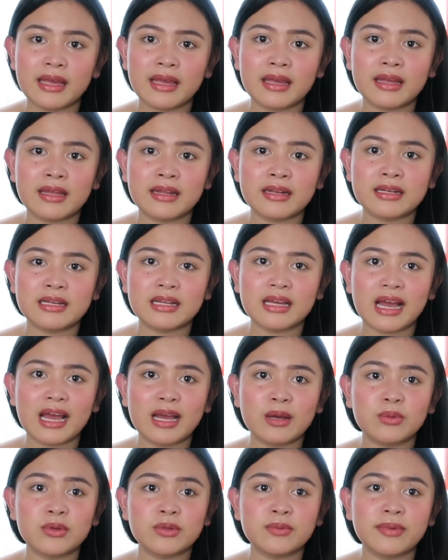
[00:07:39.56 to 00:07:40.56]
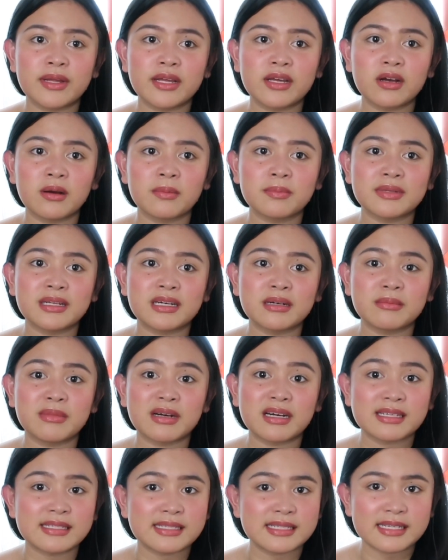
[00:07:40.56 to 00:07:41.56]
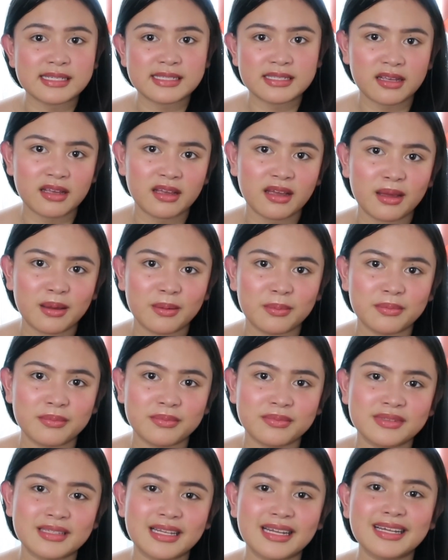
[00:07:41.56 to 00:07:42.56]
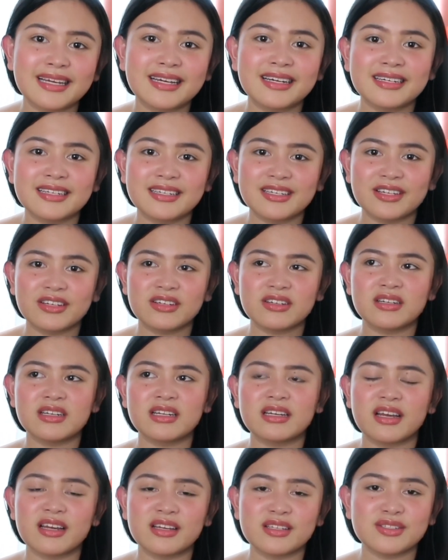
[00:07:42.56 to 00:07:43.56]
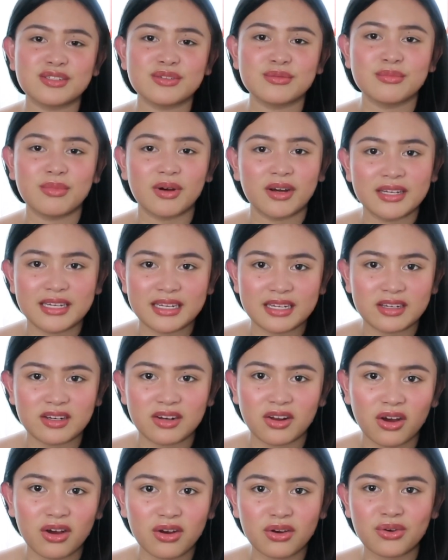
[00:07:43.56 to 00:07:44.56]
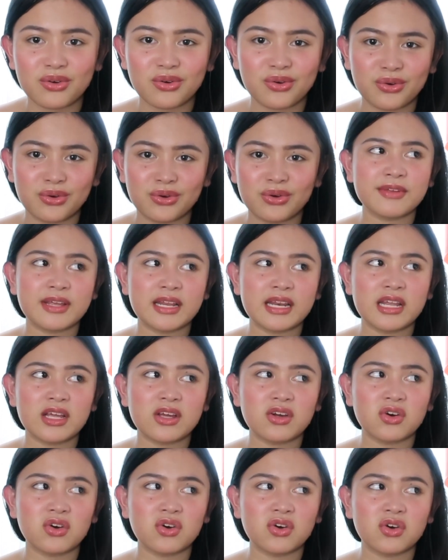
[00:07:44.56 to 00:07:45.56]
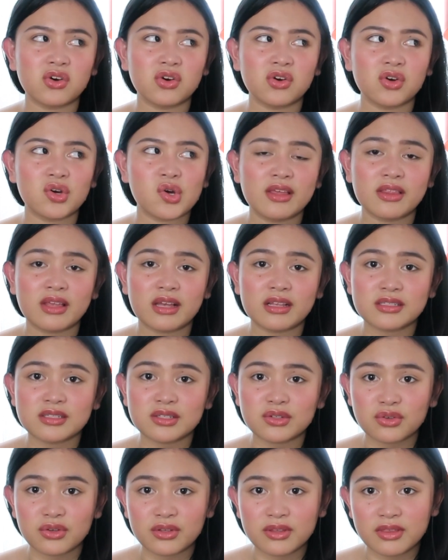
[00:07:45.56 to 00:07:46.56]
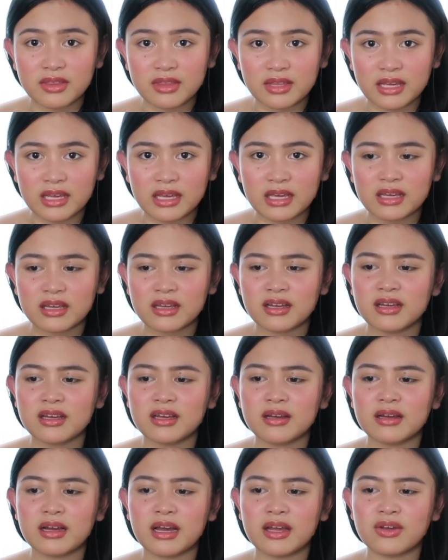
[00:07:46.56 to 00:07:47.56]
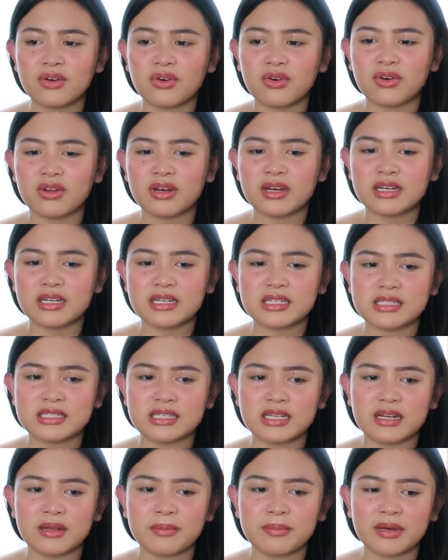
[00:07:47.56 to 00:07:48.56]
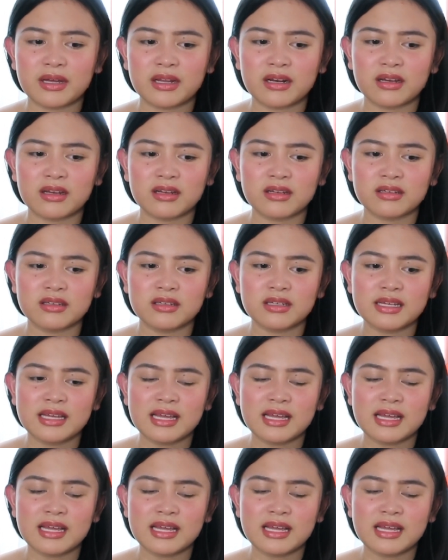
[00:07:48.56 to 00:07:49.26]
and I would wake up ng mga 6 a.m. Talagang ganun na guys yung body clock ko. Feeling ko, that's a good thing. Ayoko rin kasi na parang